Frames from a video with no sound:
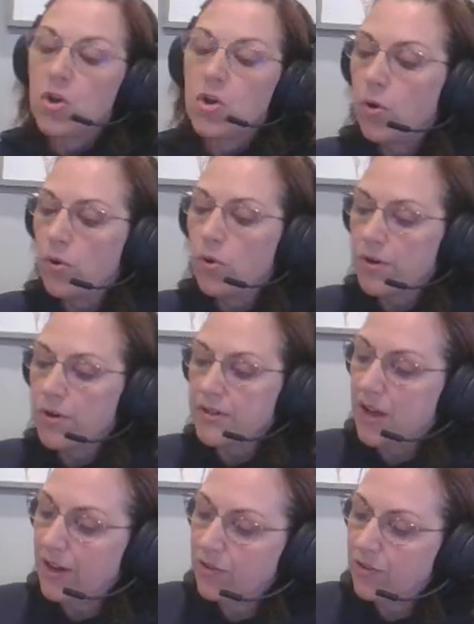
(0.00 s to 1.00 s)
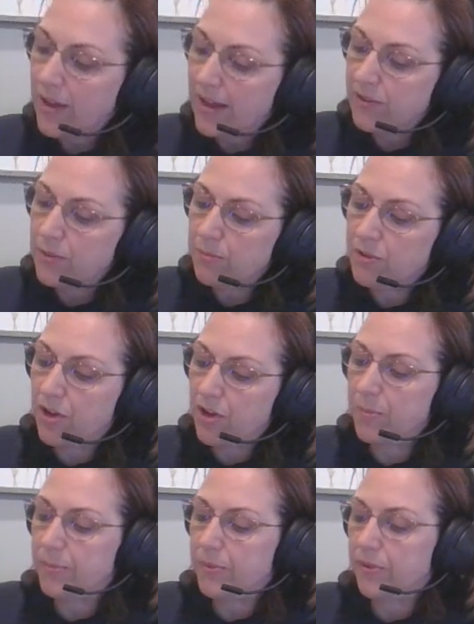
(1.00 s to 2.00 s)
Horizontal
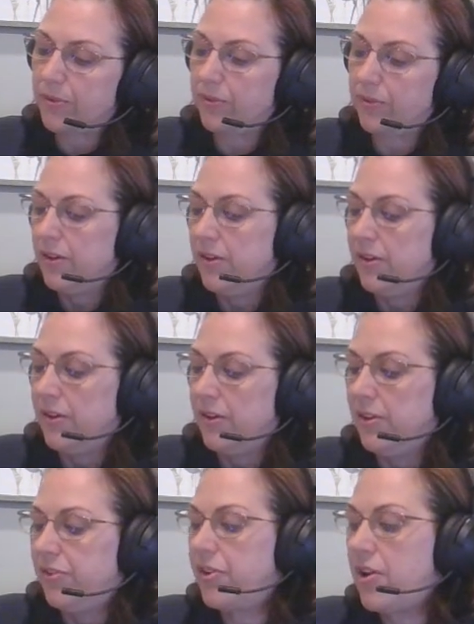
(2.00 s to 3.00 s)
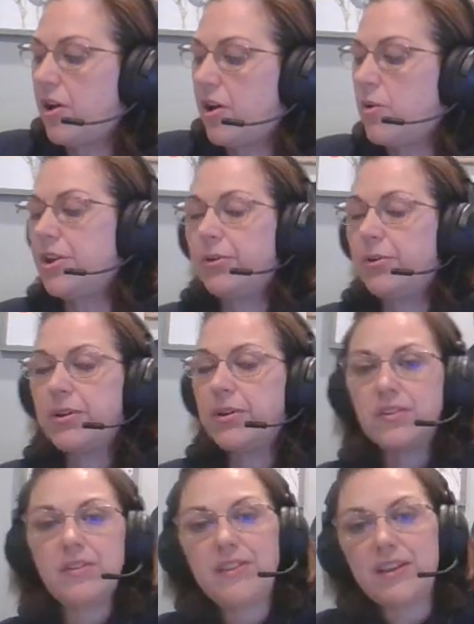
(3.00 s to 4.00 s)
asymptote. So notice
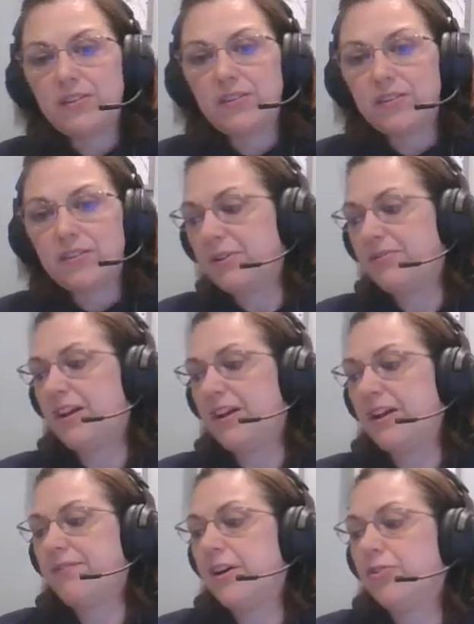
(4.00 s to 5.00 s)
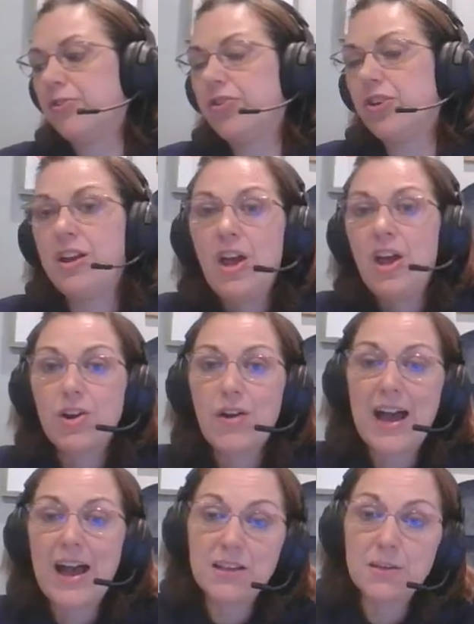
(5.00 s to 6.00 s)
in this simplified function, your
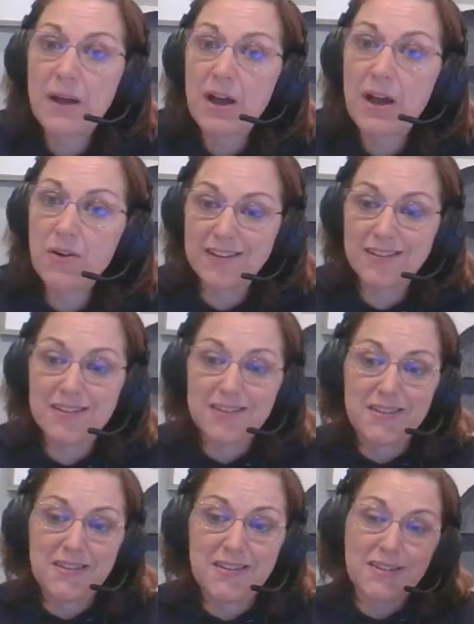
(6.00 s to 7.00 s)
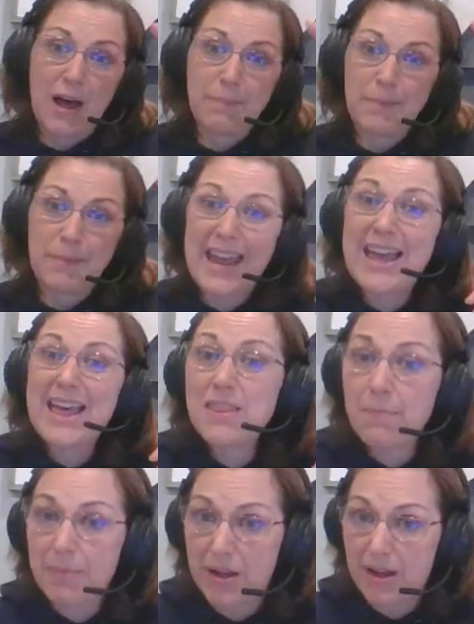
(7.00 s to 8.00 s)
highest power of x is in the top and the
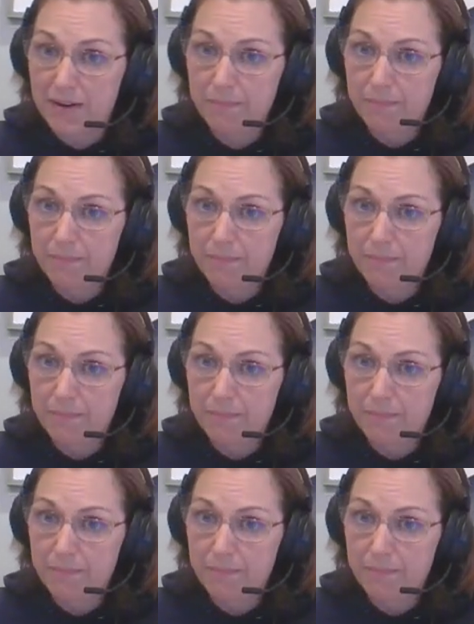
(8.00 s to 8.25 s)
bottom.